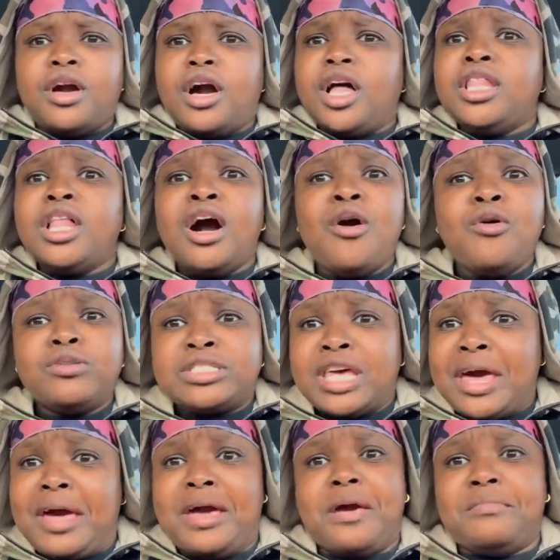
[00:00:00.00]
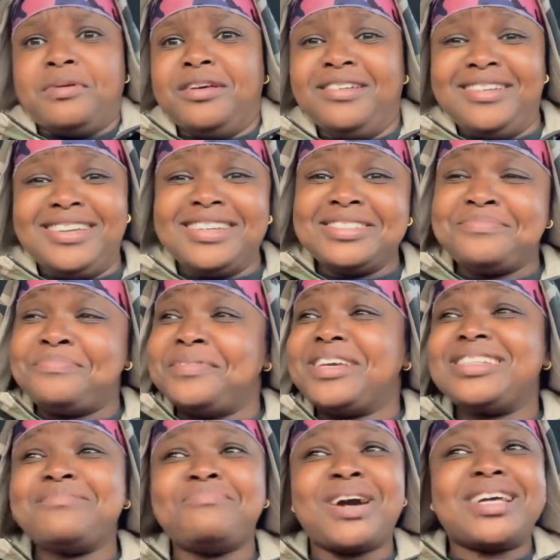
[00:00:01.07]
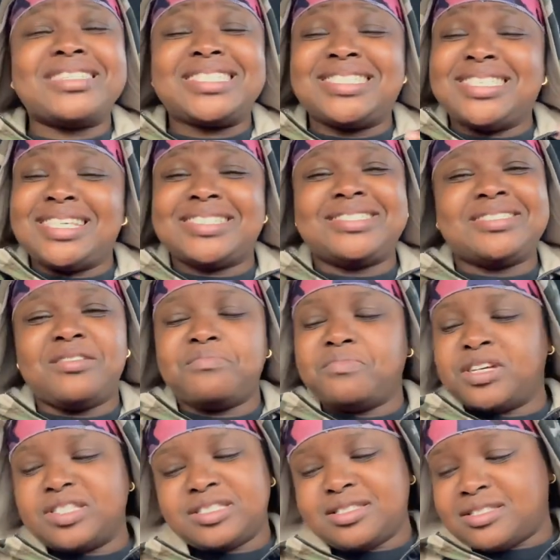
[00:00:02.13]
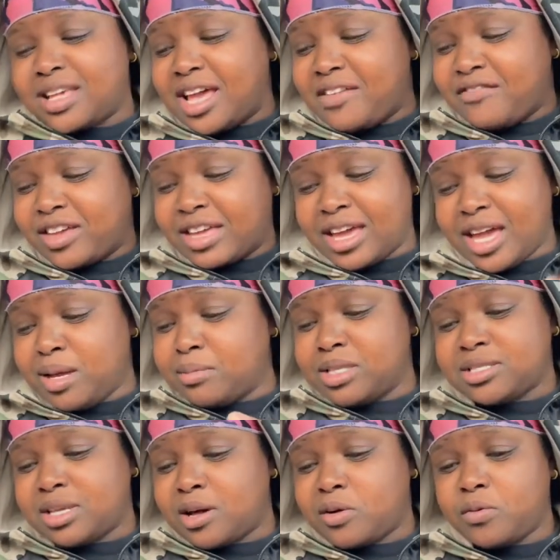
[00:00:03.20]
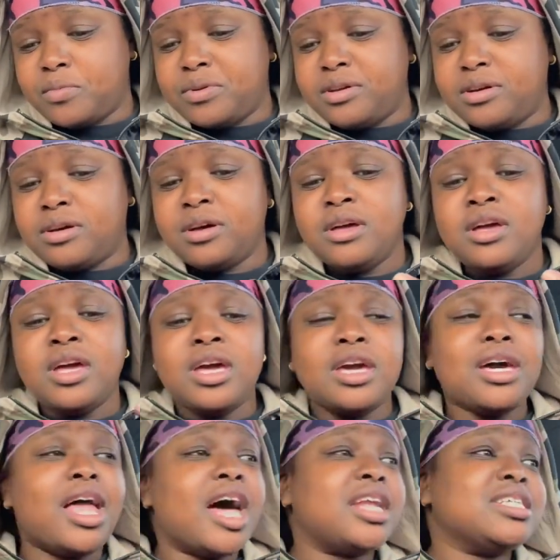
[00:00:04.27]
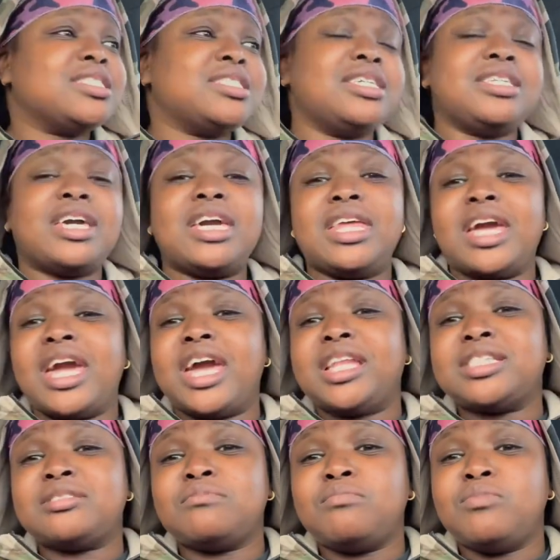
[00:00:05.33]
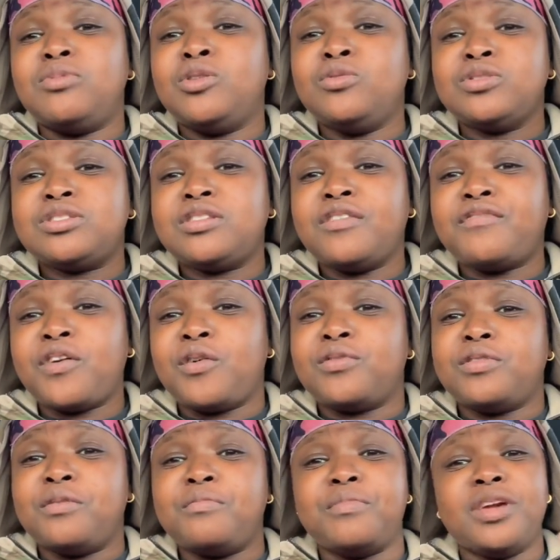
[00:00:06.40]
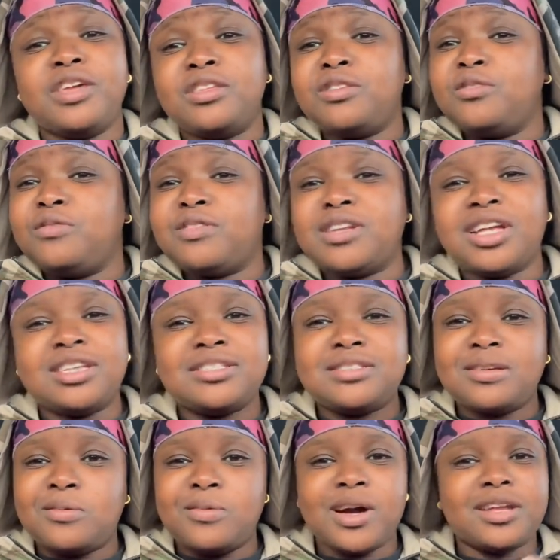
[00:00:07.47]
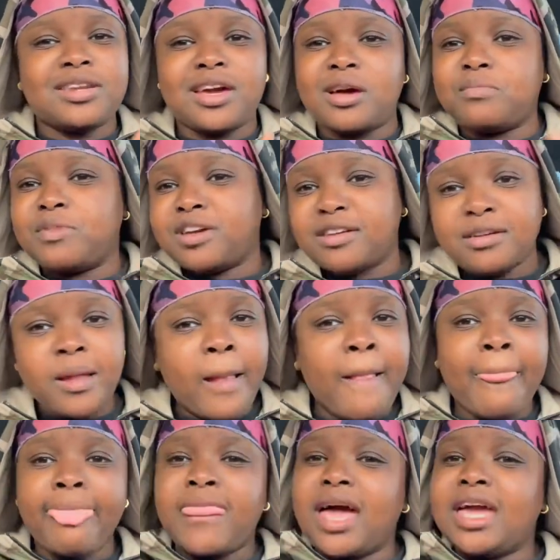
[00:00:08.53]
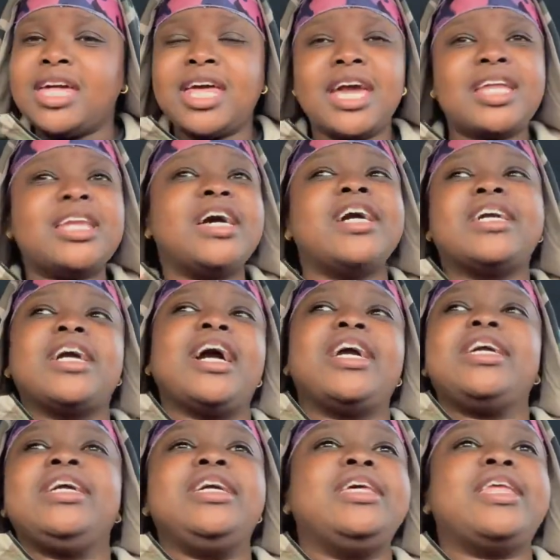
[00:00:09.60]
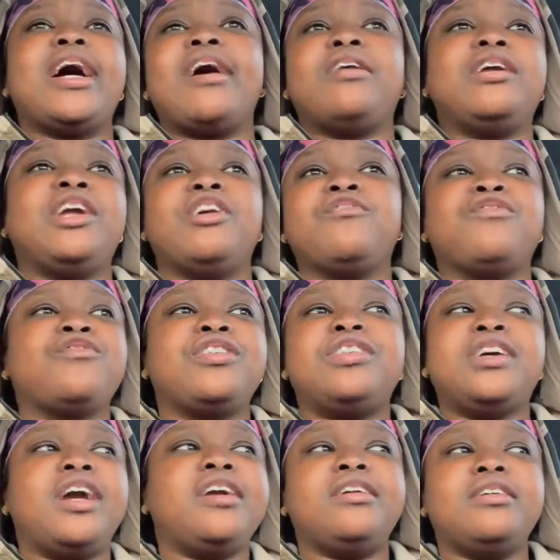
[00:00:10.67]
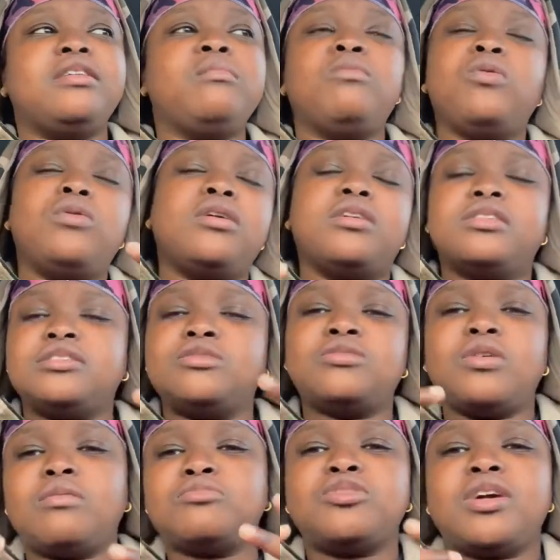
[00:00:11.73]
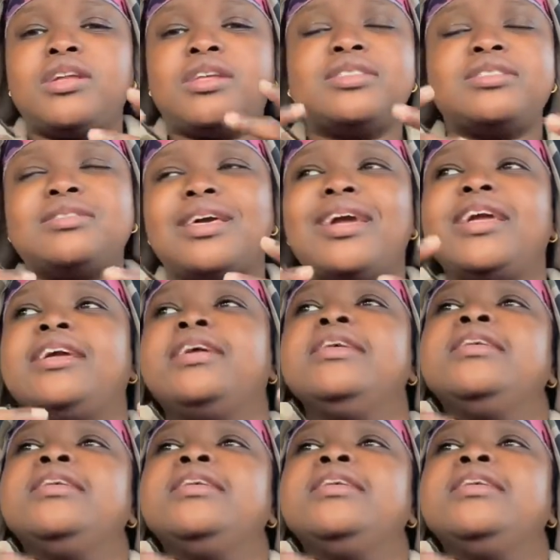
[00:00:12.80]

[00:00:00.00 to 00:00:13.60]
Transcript: a long time. It's been about 6 some months since I even came to Taco Bell. And I seen they done added some new stuff on the menu. And I said, why not, man? It ain't like I eat out every day anymore. Because, you know, I'm trying to stay